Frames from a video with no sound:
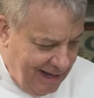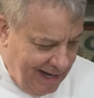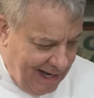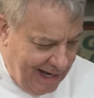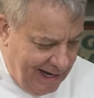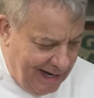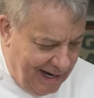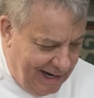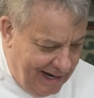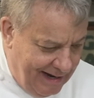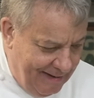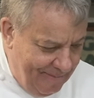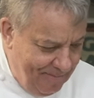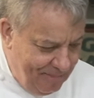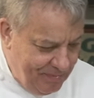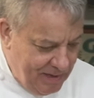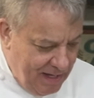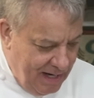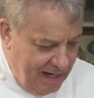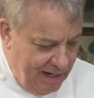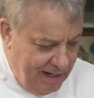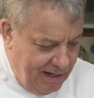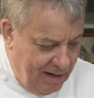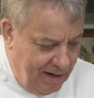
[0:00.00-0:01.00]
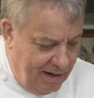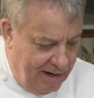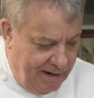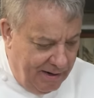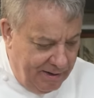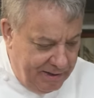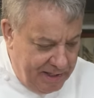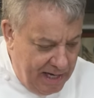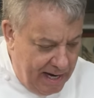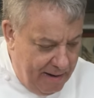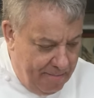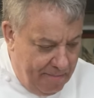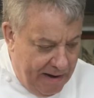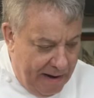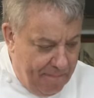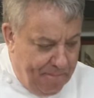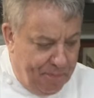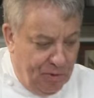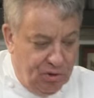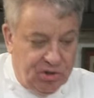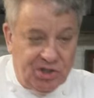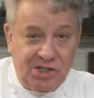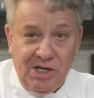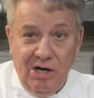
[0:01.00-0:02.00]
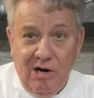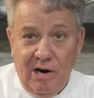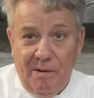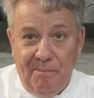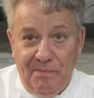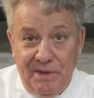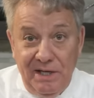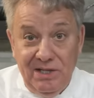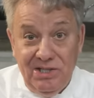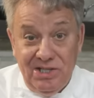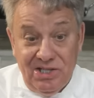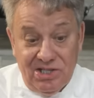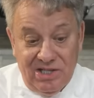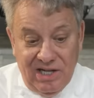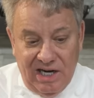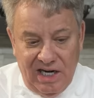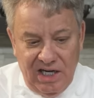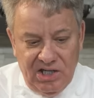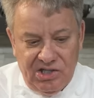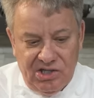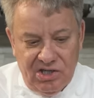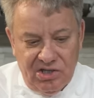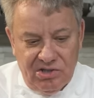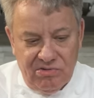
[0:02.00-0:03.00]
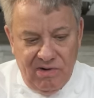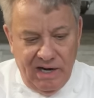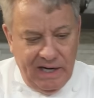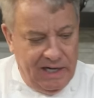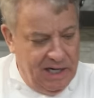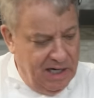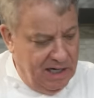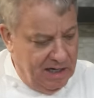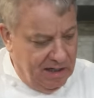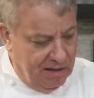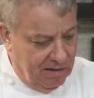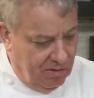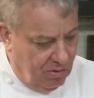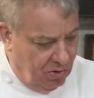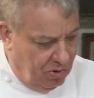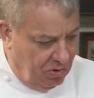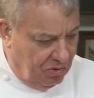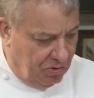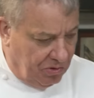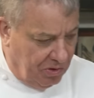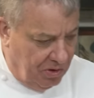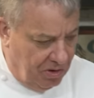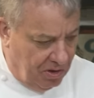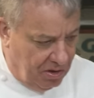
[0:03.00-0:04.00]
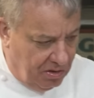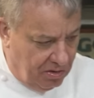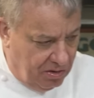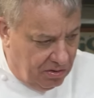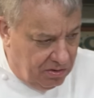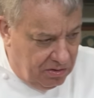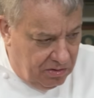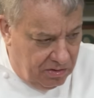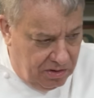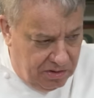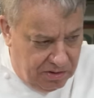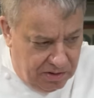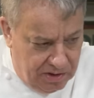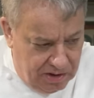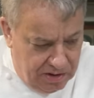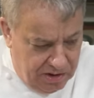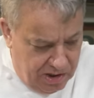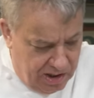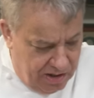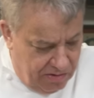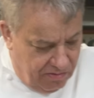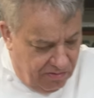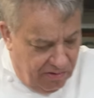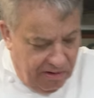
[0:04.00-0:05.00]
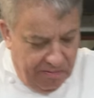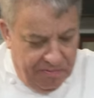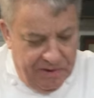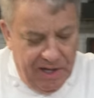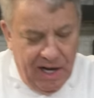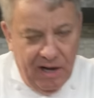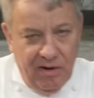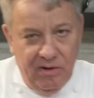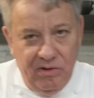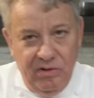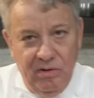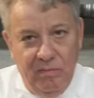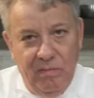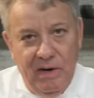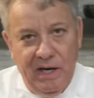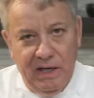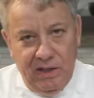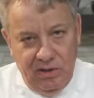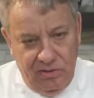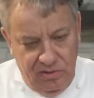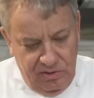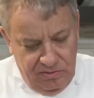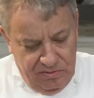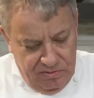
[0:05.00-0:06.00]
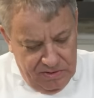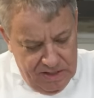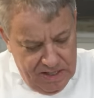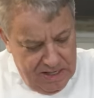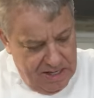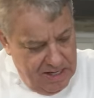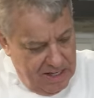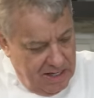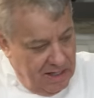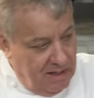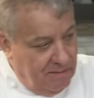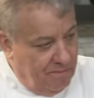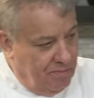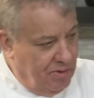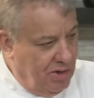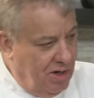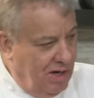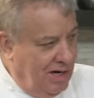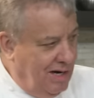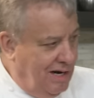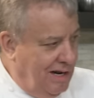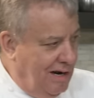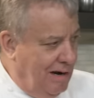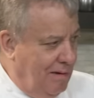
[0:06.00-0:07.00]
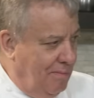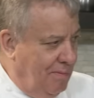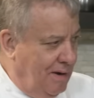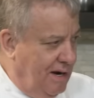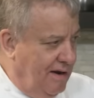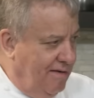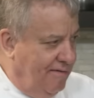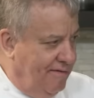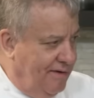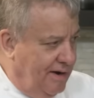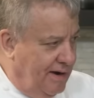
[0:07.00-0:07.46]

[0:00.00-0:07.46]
Yeah, maple syrup. This is delicious right there. Oh, yeah. Oh, yeah. You can rub that on your body, too. Put a little bit of...